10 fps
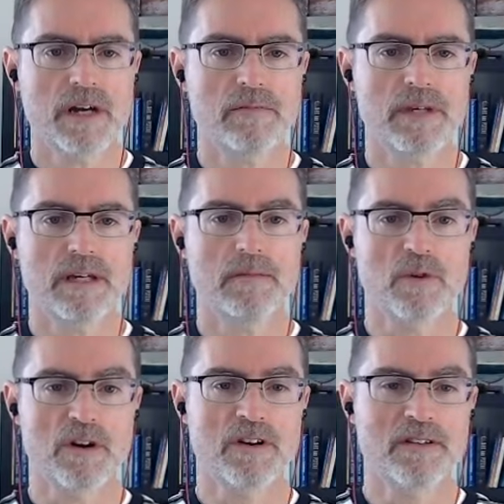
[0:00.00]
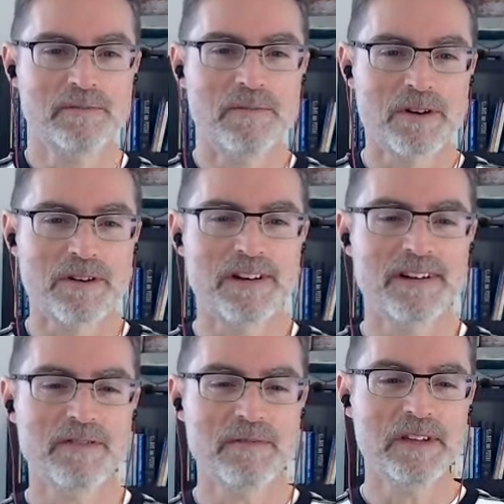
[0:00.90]
might be more
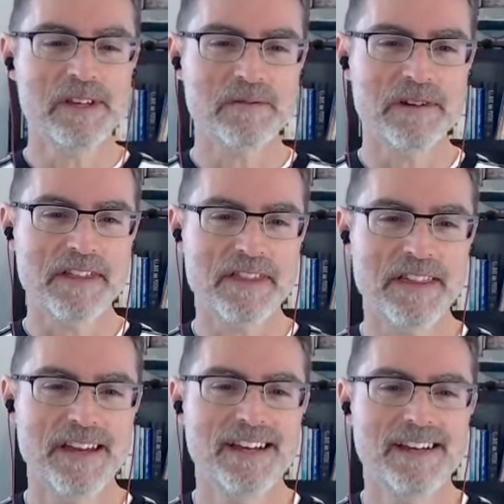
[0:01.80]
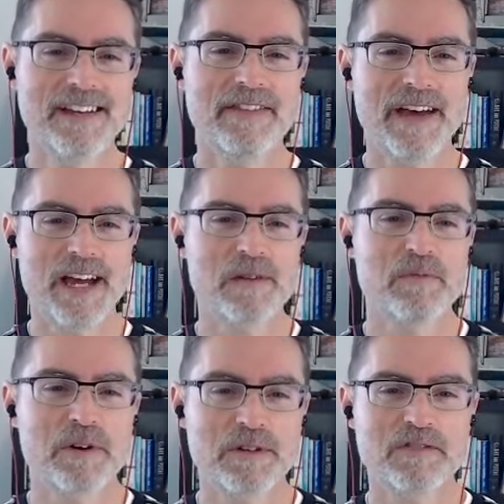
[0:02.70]
familiar with that
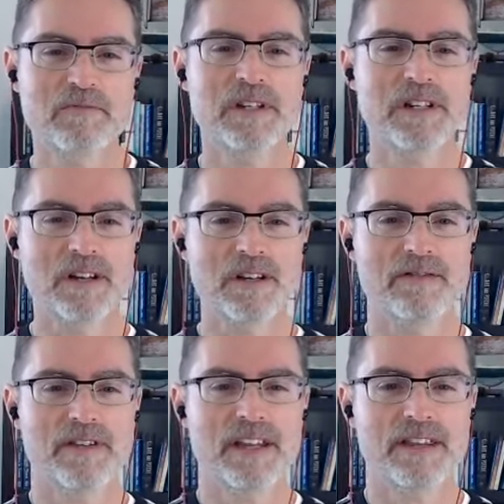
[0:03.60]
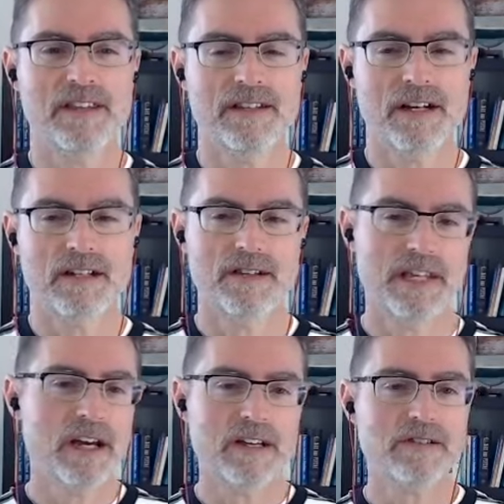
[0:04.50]
approach of putting all your faith in the doctor,
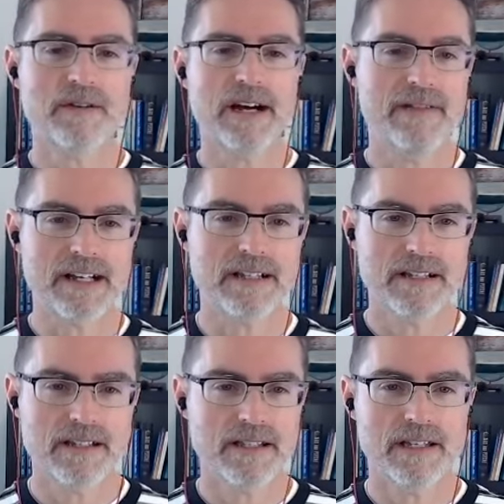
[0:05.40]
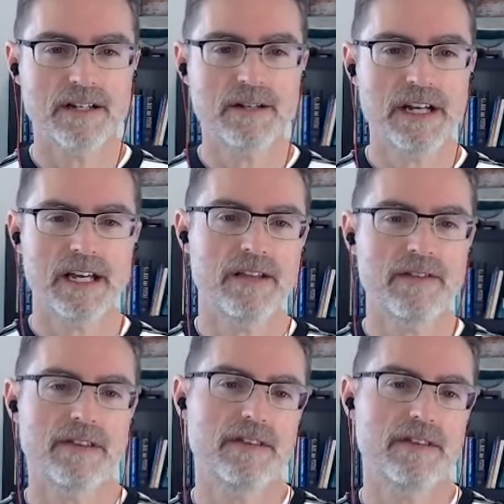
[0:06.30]
they also have access to the internet, and